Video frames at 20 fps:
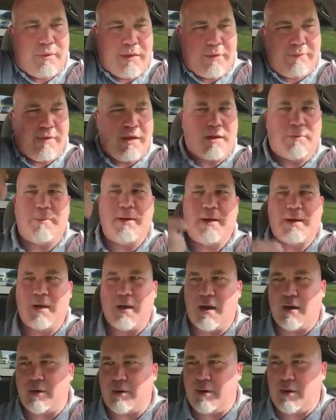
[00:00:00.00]
Whatever I can make a
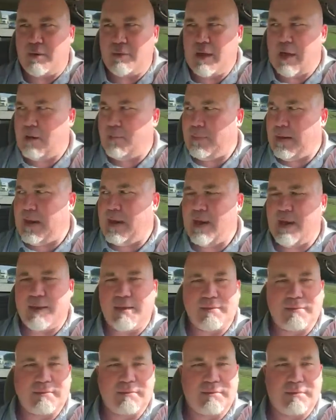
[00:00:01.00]
dollar on, I'll buy it.
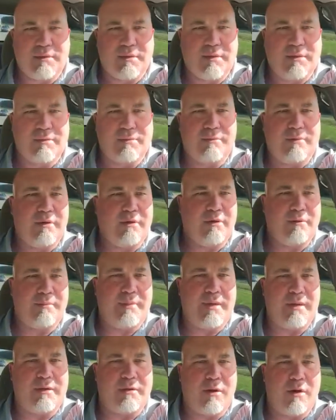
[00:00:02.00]
Whether it
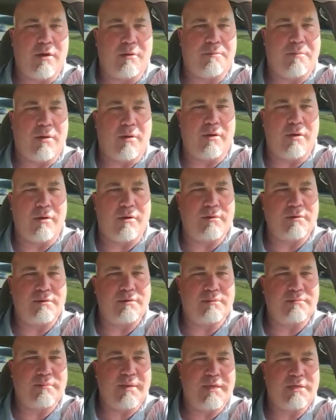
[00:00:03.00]
be a car part,
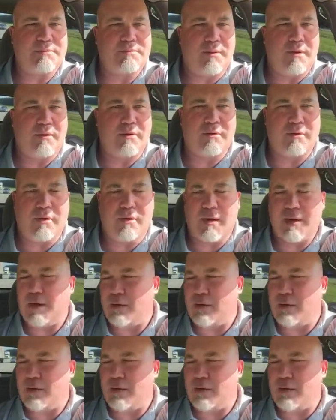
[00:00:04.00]
baseball card.